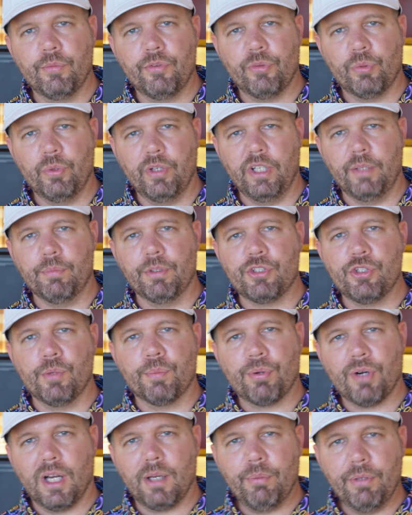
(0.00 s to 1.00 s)
suite, but you
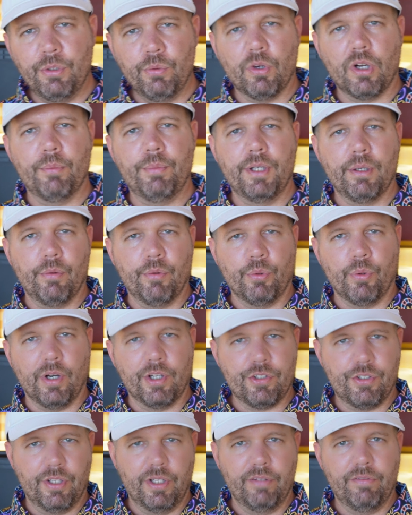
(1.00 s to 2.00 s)
probably want to be able to
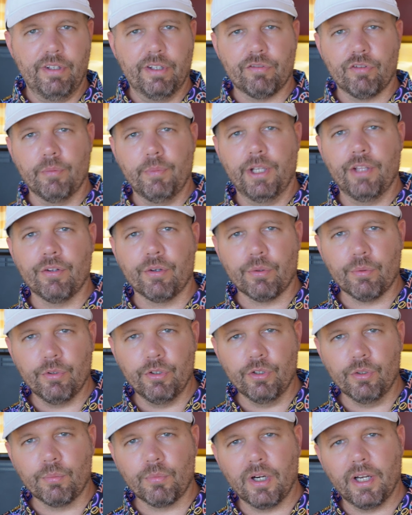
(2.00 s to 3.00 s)
watch TV from either
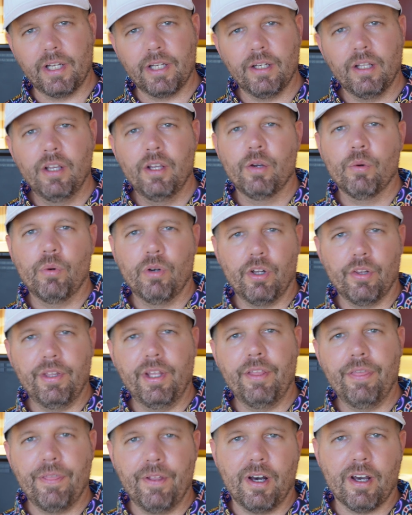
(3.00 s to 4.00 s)
room, right? Well,
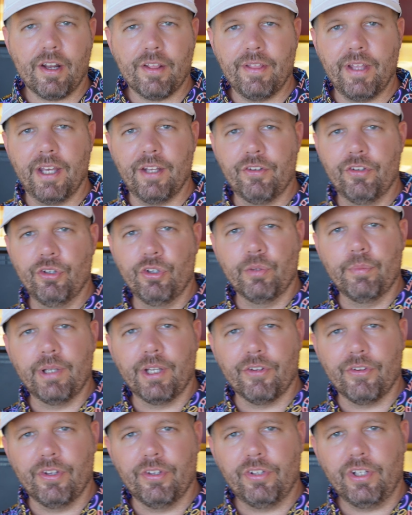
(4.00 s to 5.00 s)
they thought of that too,
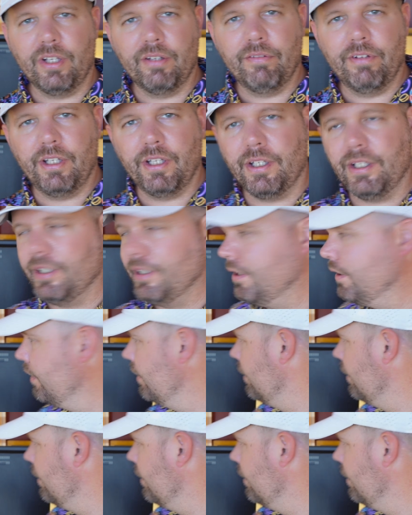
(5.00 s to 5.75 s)
because the TV